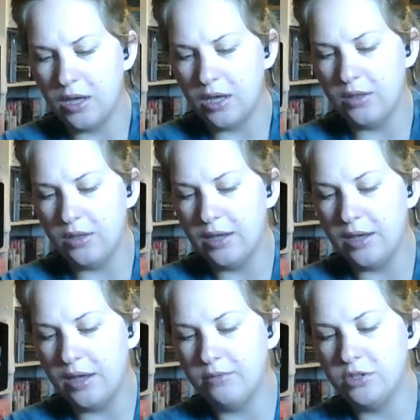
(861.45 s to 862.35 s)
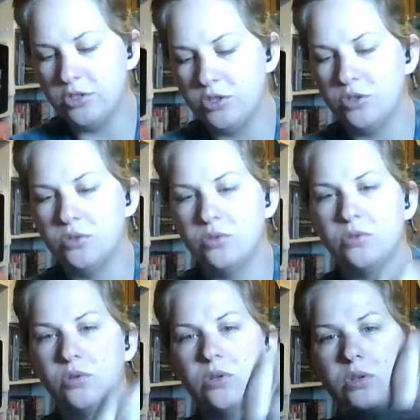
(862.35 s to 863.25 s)
And then I have these
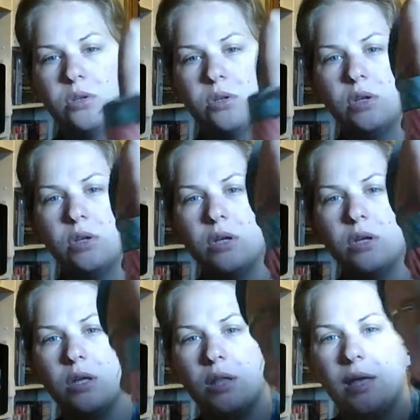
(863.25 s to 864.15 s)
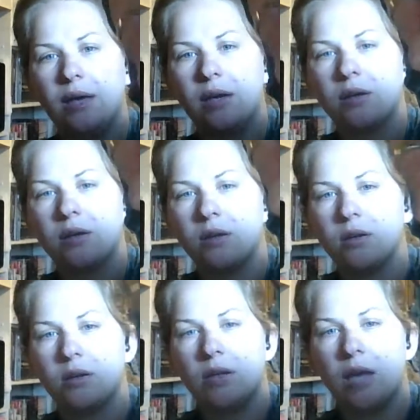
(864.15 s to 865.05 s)
2 like
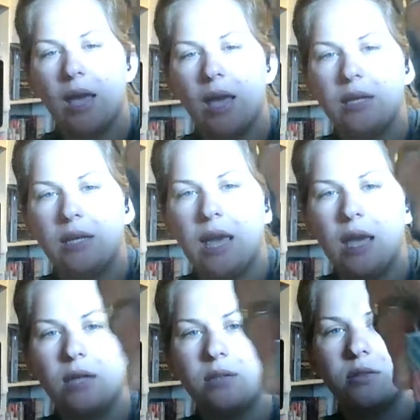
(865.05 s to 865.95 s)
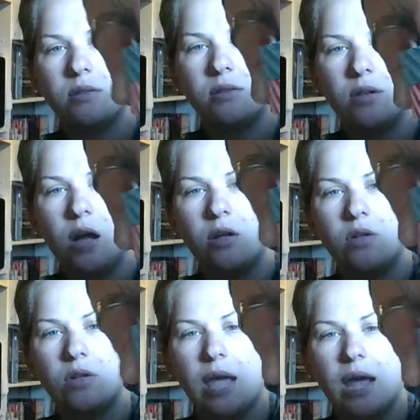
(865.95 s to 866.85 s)
candy cane
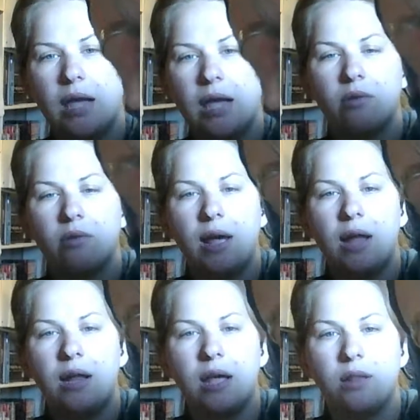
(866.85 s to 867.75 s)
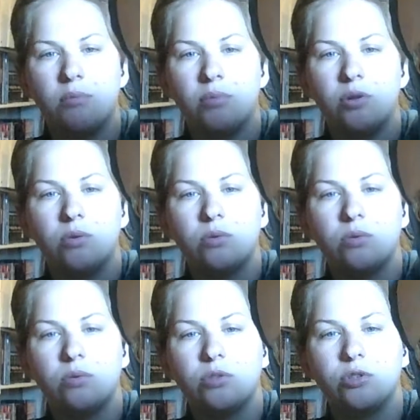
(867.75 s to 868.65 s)
color, the candy cane red and the
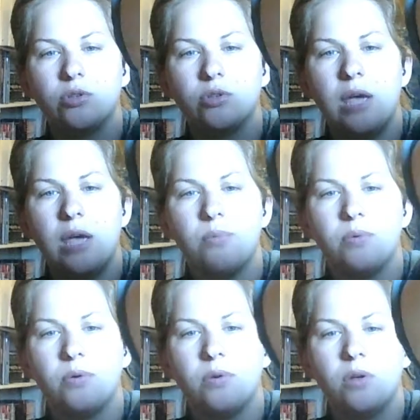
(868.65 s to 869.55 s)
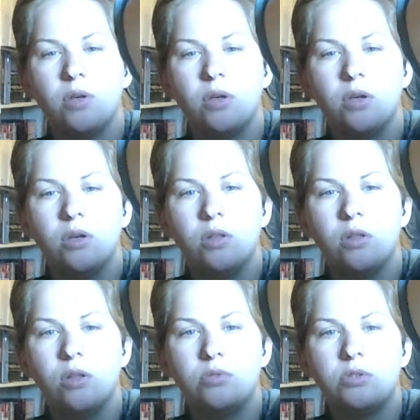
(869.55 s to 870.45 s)
blue stripe.
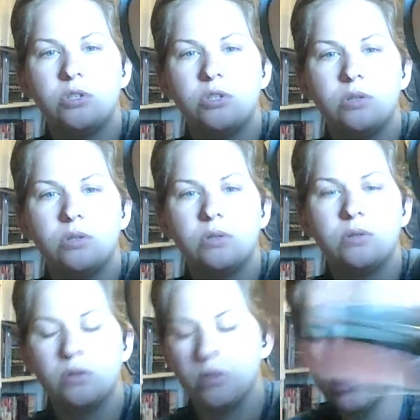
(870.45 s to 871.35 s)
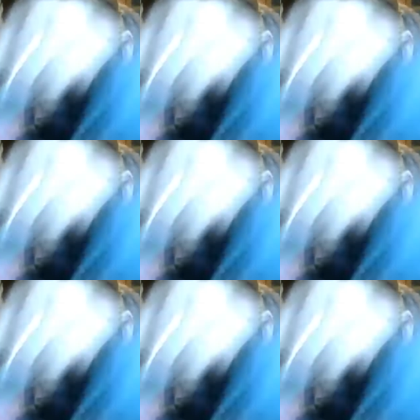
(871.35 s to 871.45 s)
Those 2.